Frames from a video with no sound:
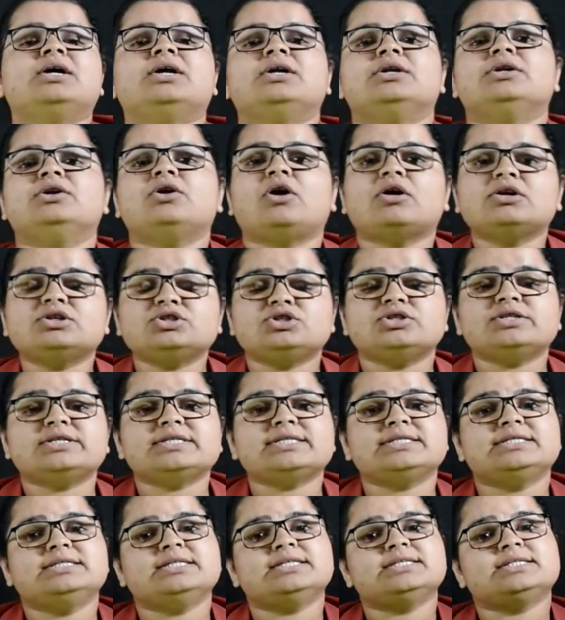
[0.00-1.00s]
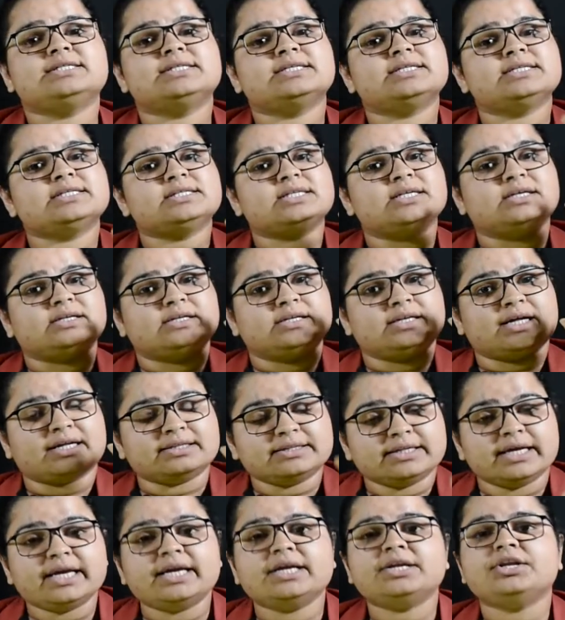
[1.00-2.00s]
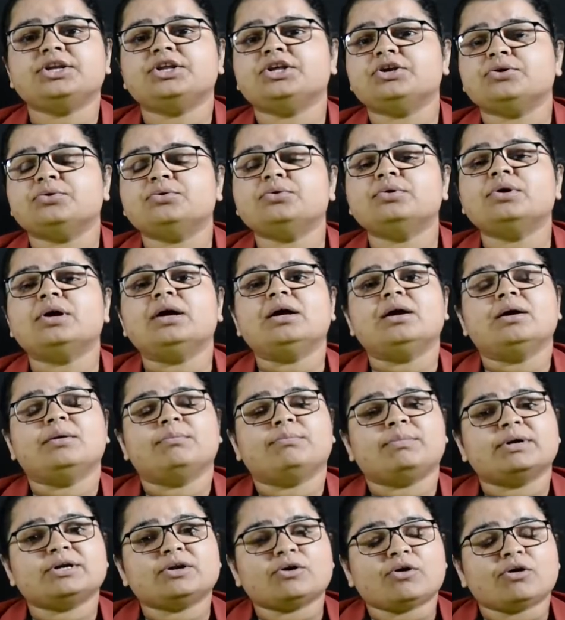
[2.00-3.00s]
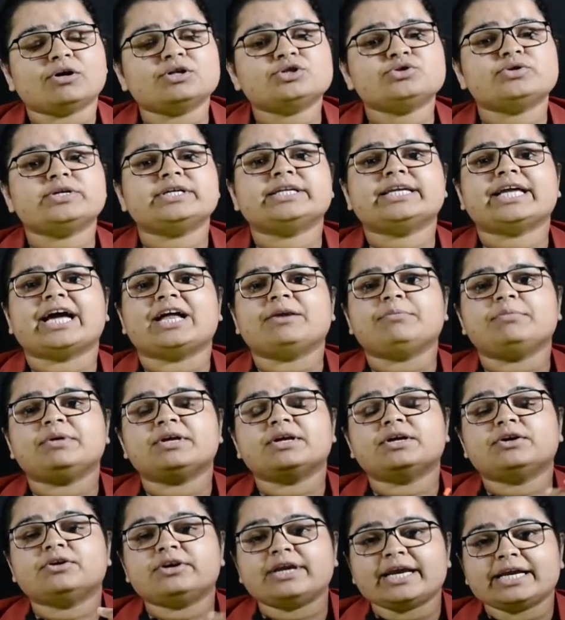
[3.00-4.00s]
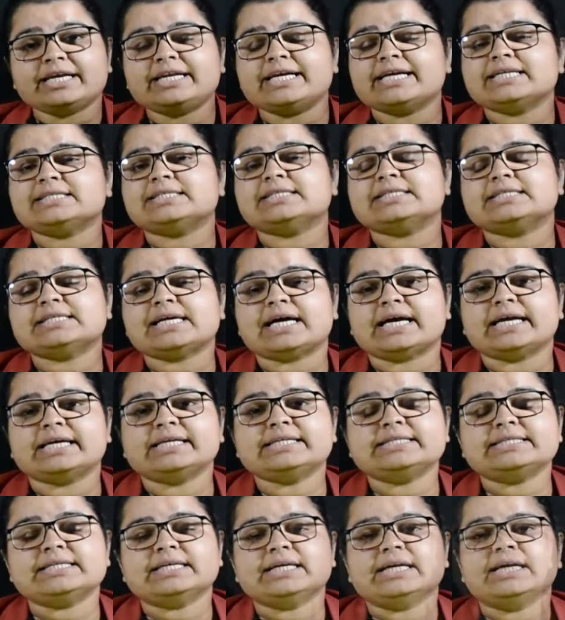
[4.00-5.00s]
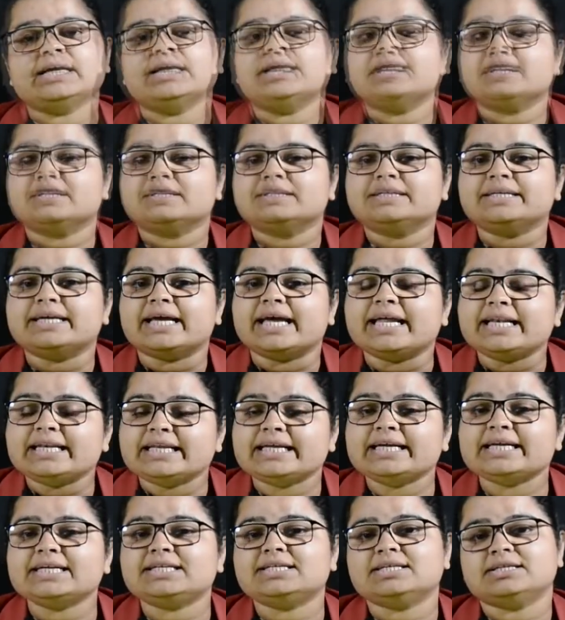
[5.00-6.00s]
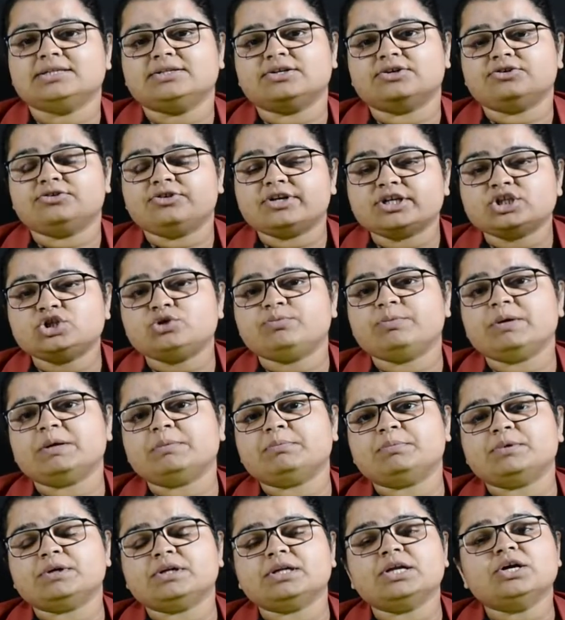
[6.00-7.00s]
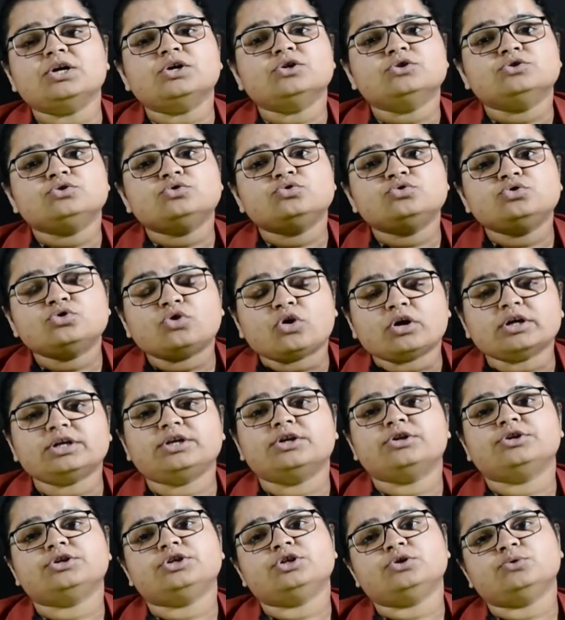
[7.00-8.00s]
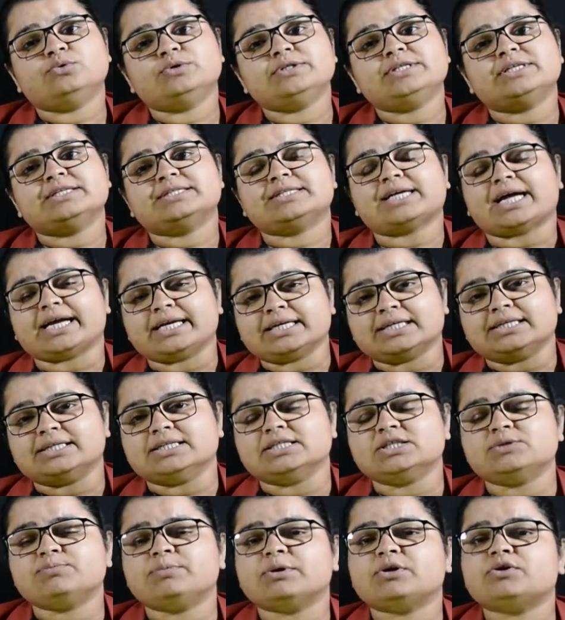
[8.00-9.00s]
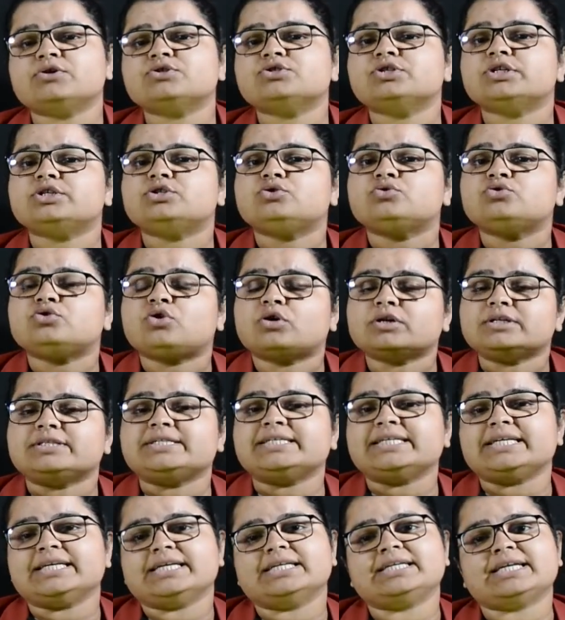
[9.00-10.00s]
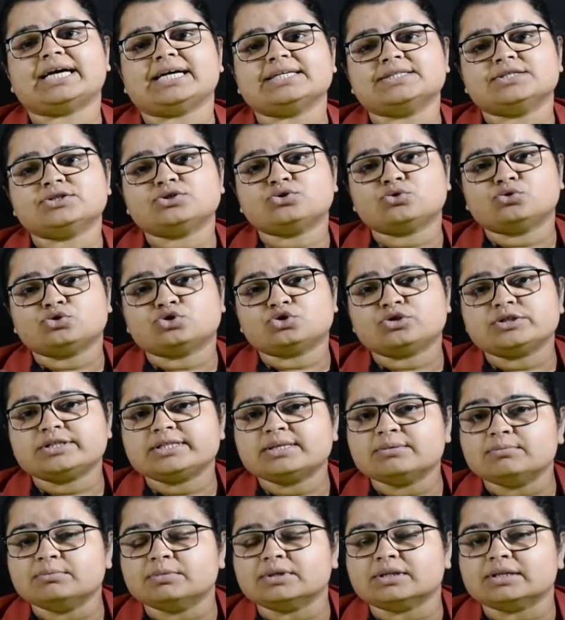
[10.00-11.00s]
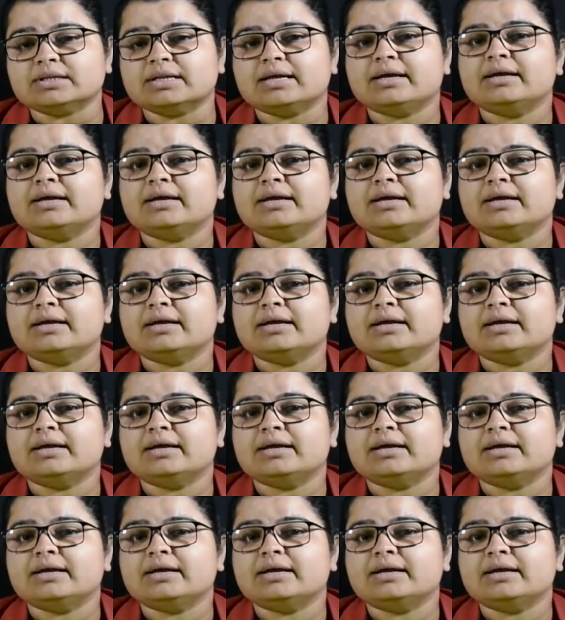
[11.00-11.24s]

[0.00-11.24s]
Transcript: Not just this is nothing new, but also it can be a great exercise. The elite, the rich people do not use cycles because they do not see it as a social symbol,